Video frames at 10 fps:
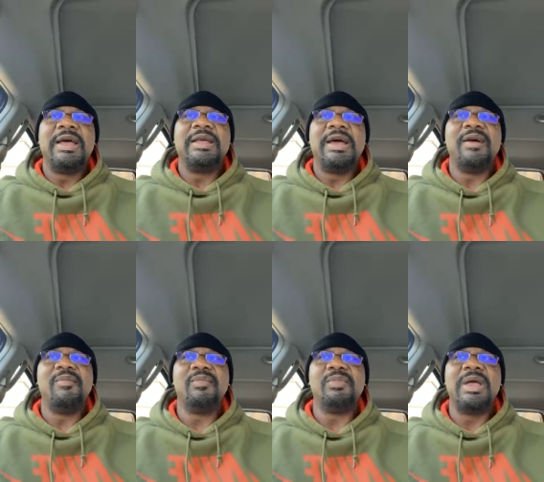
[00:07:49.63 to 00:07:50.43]
had
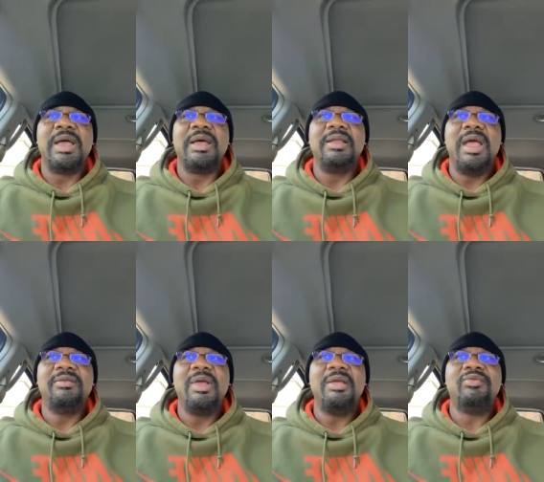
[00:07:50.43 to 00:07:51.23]
um had,
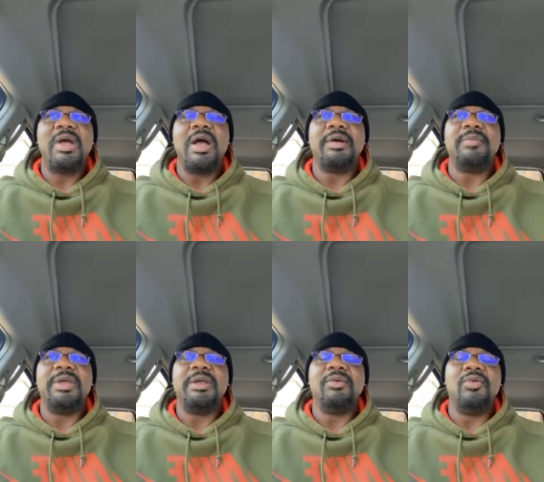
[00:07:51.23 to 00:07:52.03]
had had wronged
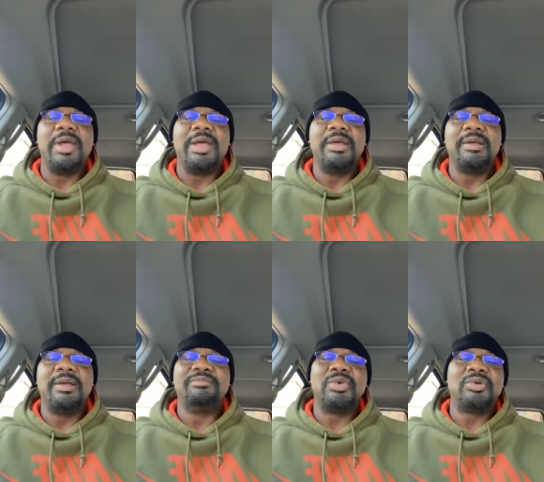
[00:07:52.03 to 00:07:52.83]
me in a way.
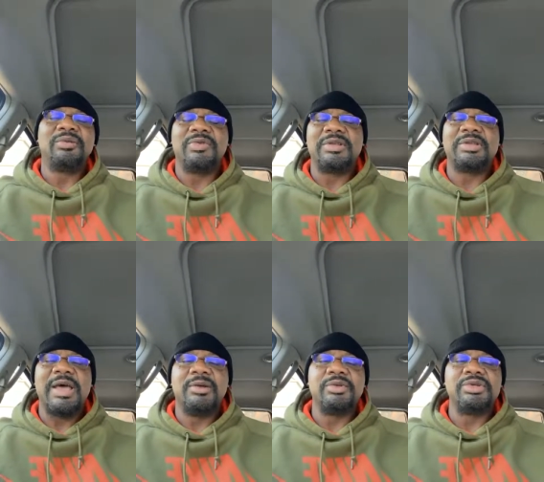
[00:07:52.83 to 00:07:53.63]
Both of us
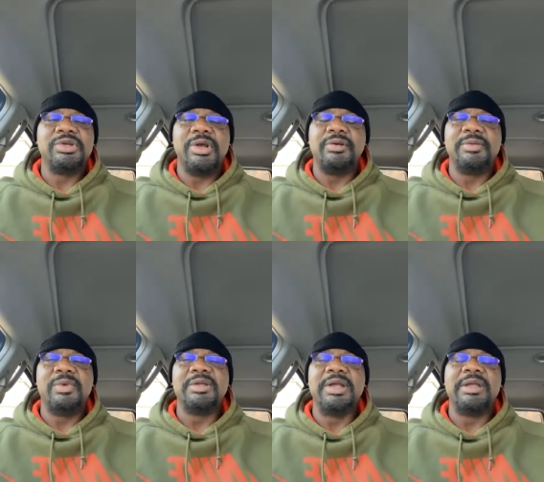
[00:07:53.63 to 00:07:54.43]
had oversharing it,
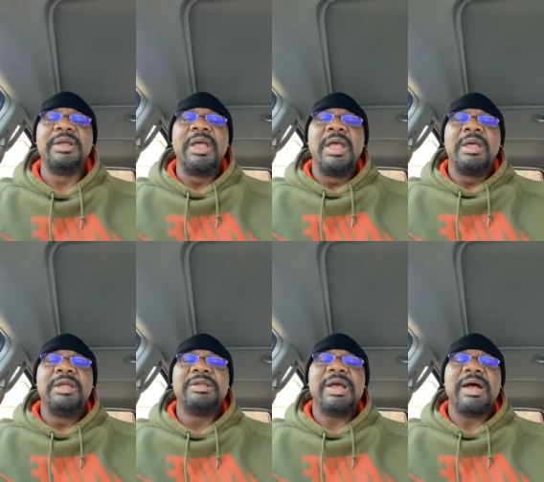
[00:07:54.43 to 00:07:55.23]
but then
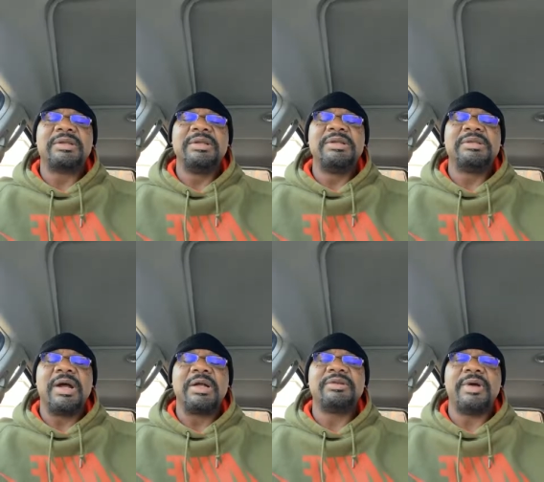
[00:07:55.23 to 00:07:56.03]
he talked. He
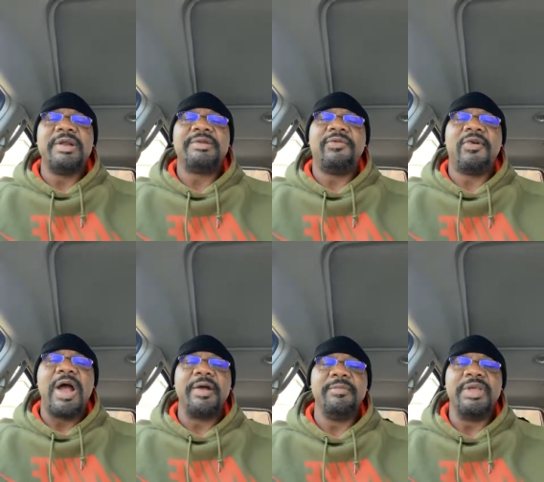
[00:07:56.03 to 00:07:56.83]
started trying to
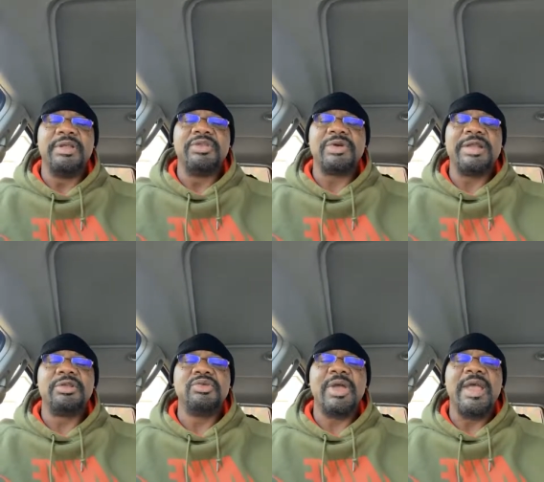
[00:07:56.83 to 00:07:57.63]
fire me, and he tried
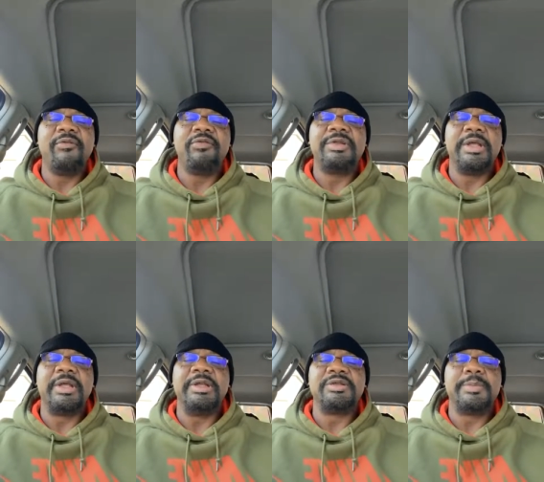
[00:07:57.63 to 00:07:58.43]
to do
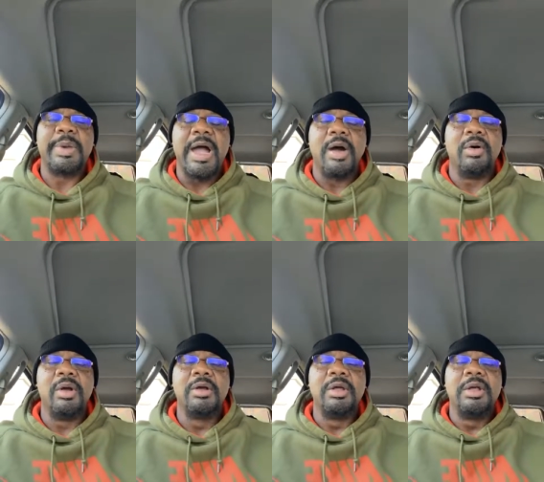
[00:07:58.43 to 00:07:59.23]
everything in his
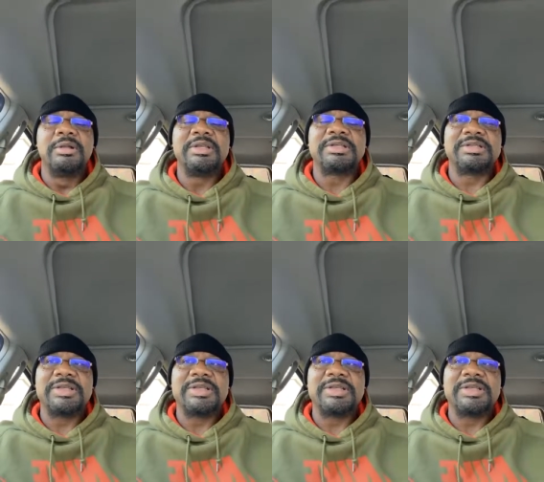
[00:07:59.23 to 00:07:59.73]
power to